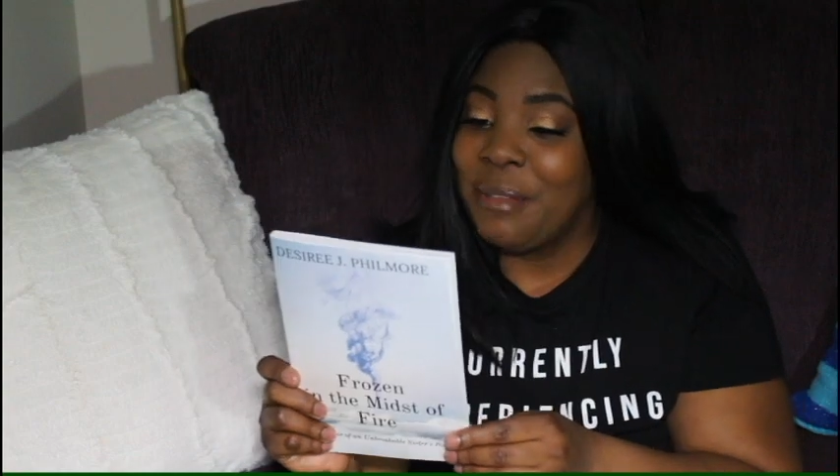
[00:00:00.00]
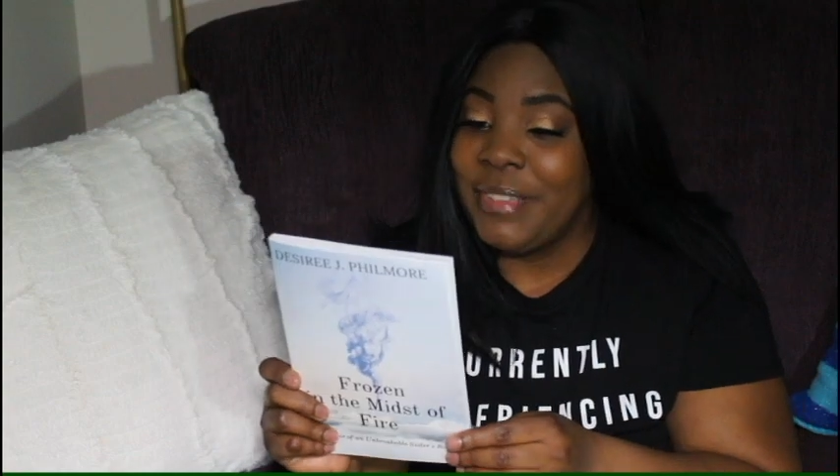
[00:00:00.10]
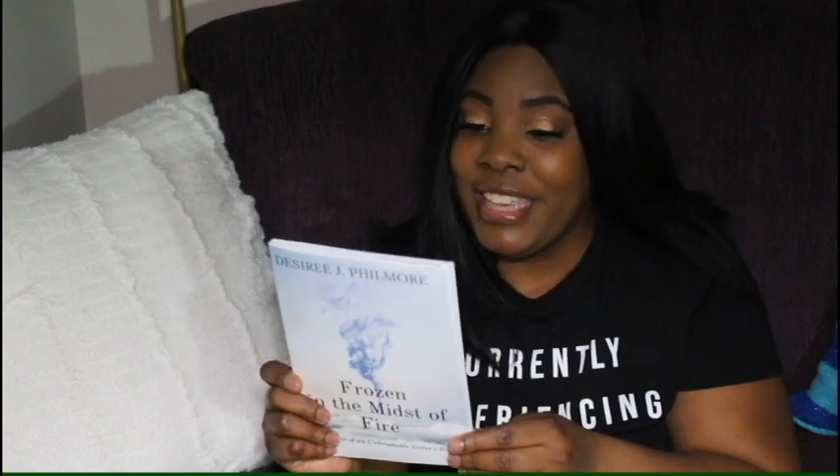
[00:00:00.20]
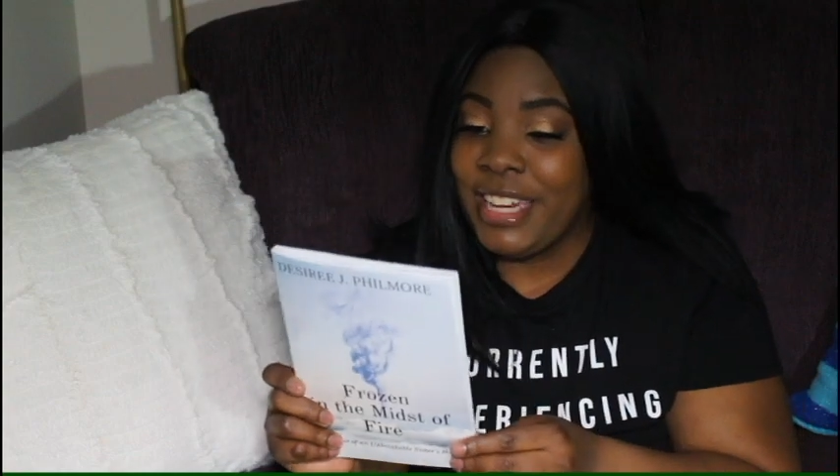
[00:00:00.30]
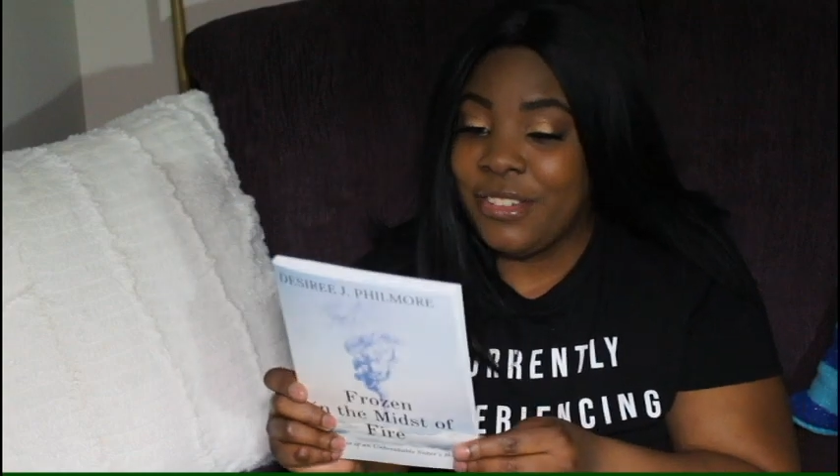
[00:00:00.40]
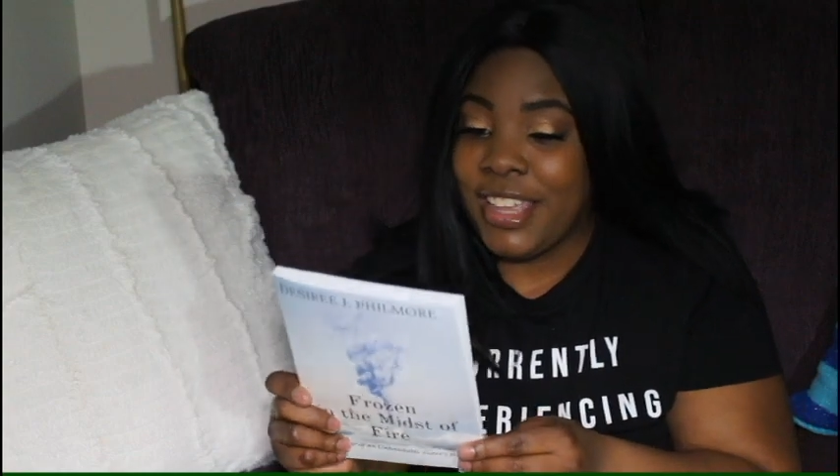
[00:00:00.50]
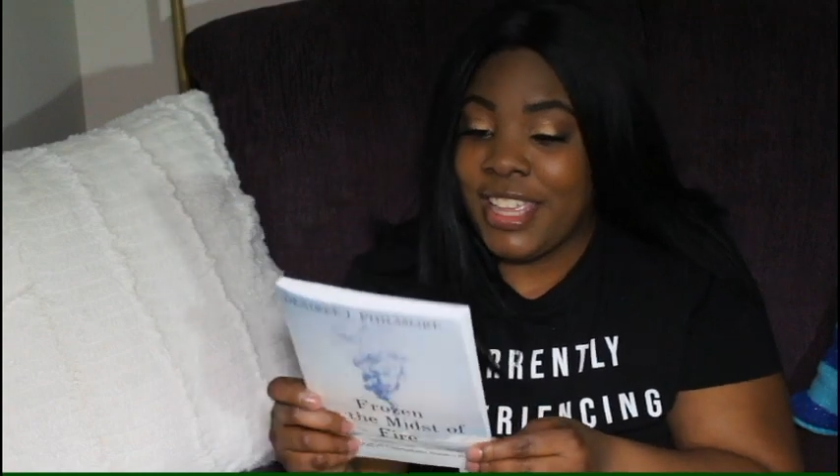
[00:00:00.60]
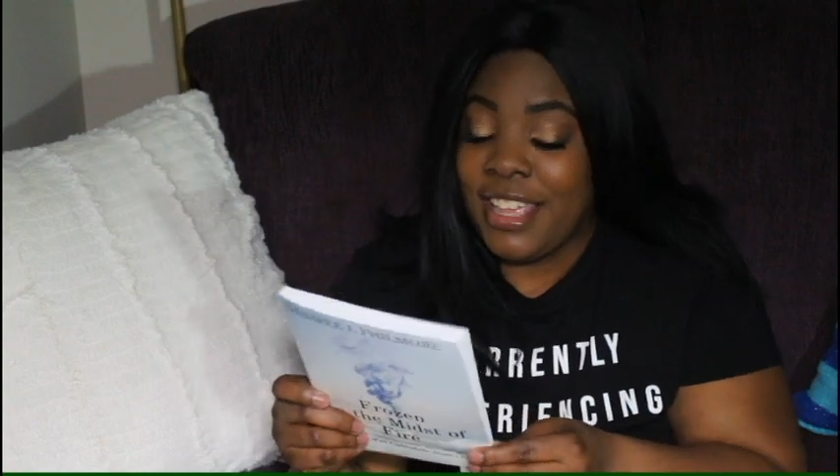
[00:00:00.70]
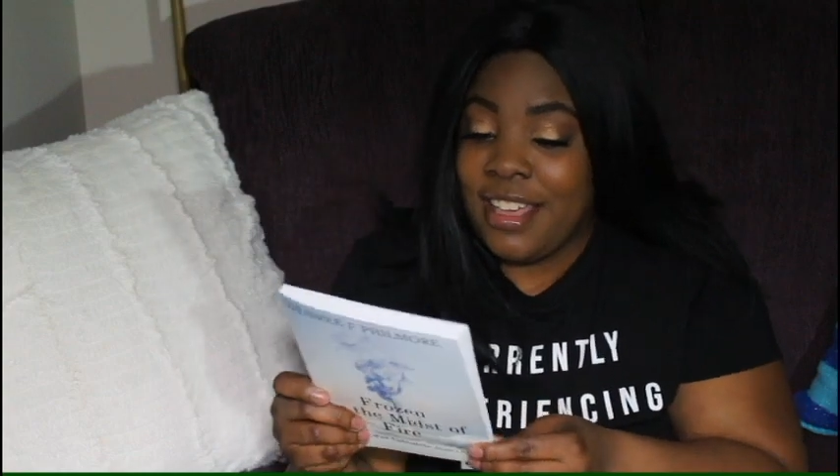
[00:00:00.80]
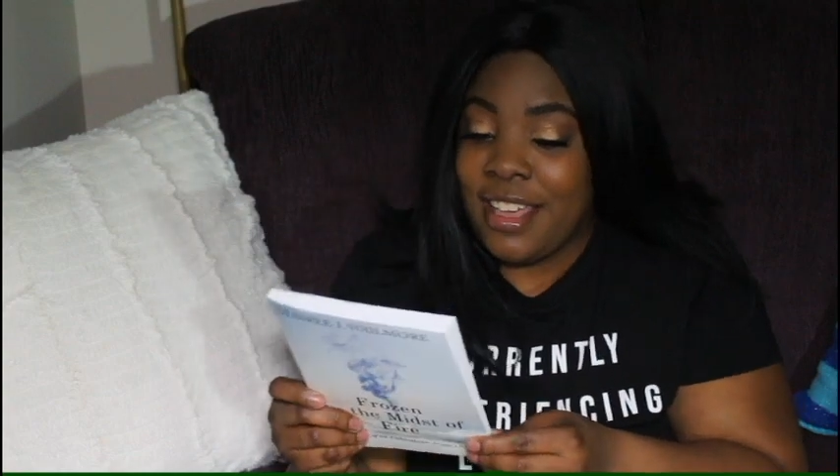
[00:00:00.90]
but
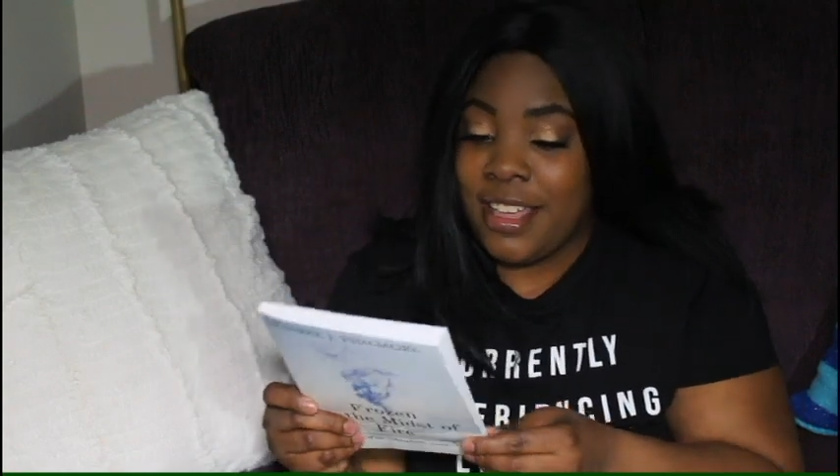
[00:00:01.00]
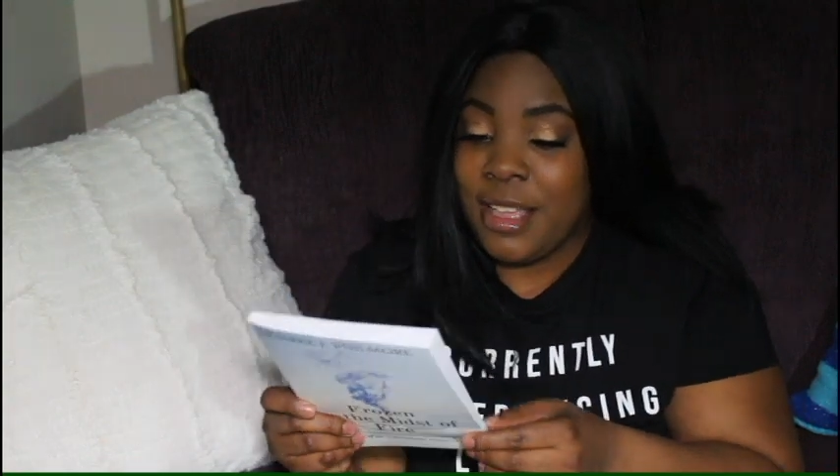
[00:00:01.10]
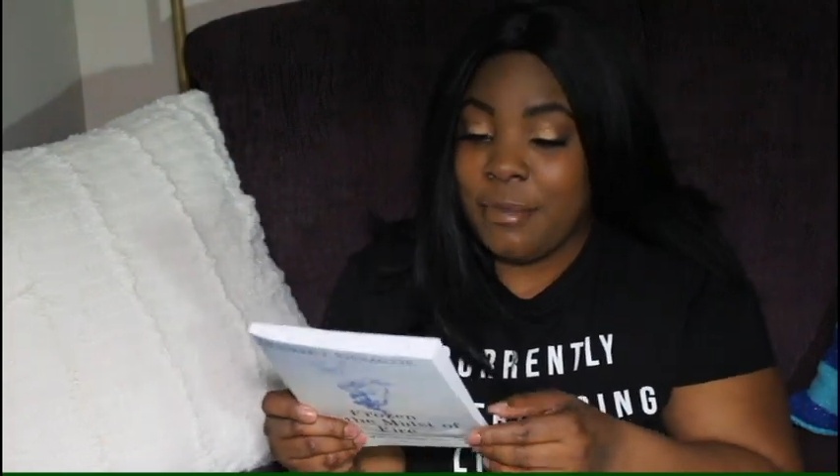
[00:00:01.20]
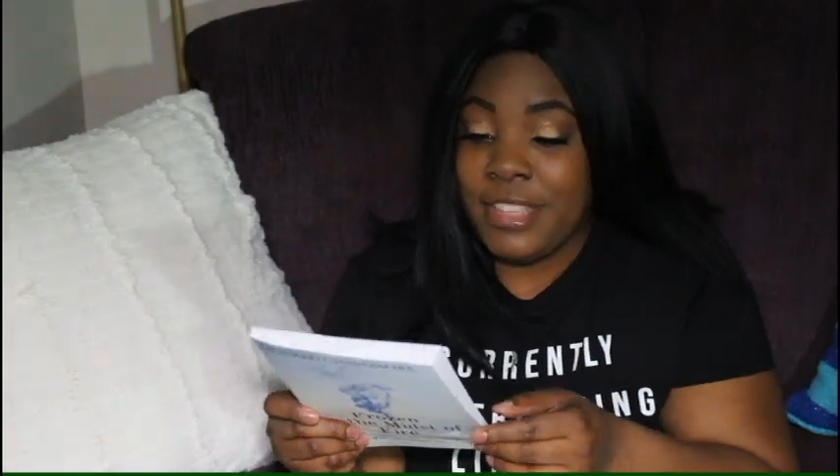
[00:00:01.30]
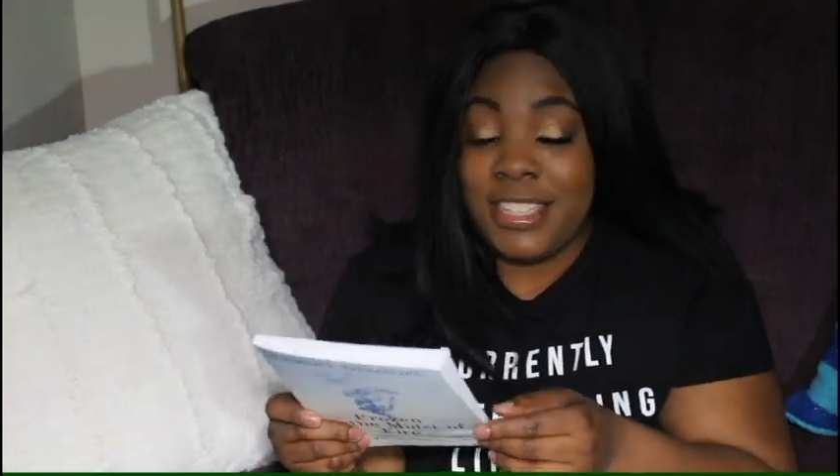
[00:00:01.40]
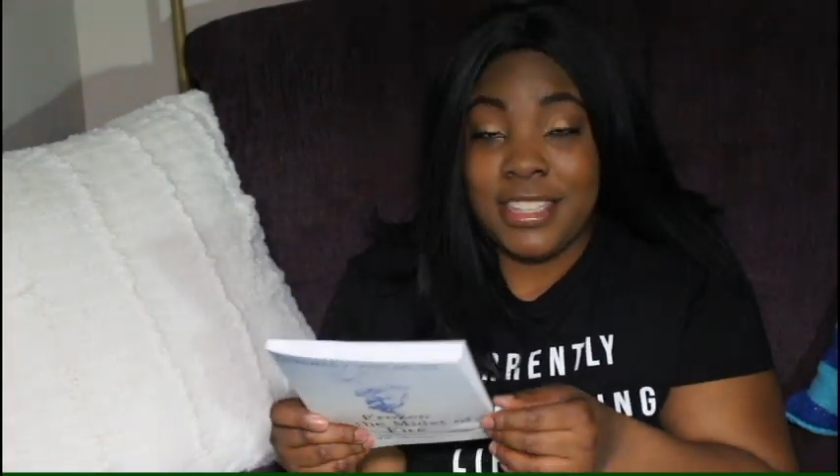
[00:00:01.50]
anyway, this